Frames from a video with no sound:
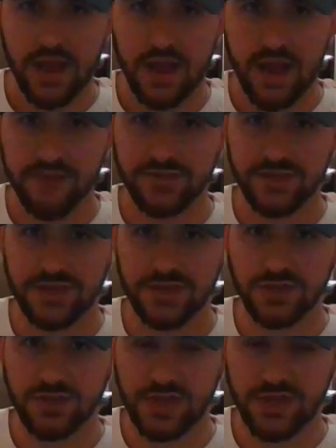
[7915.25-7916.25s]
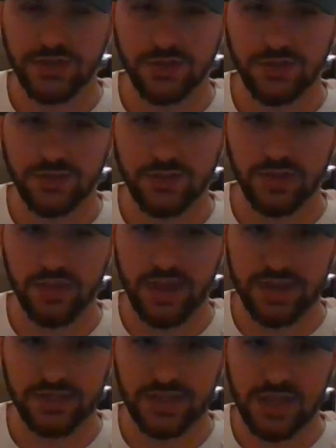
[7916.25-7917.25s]
Obviously, Caesar's
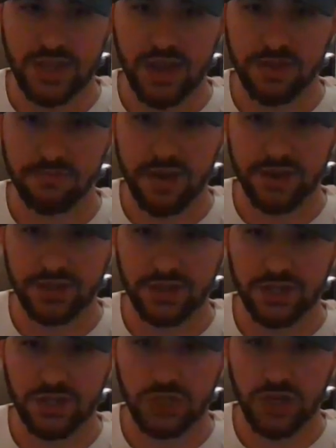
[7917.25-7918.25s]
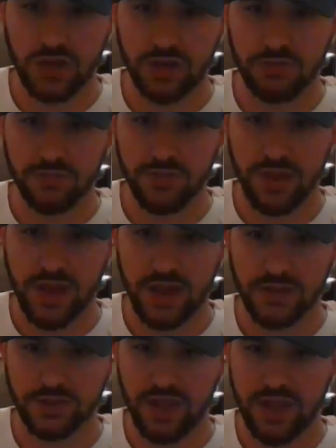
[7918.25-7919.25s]
legacy and message
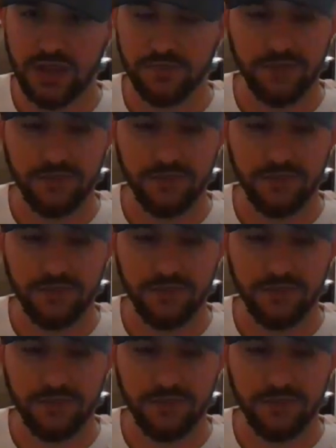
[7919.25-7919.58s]
is a